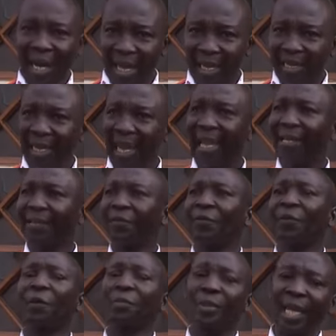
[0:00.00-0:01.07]
And then
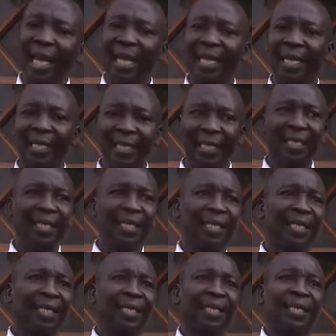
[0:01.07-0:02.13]
from there,
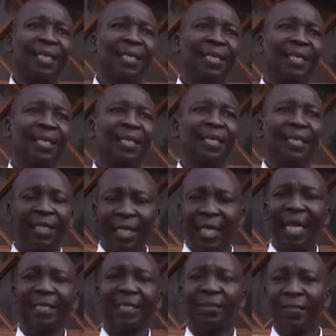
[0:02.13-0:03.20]
she
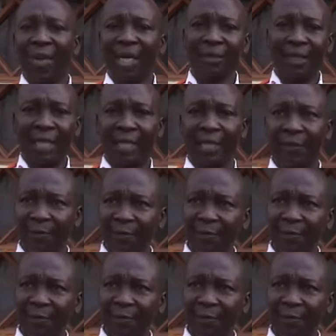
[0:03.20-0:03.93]
gets married.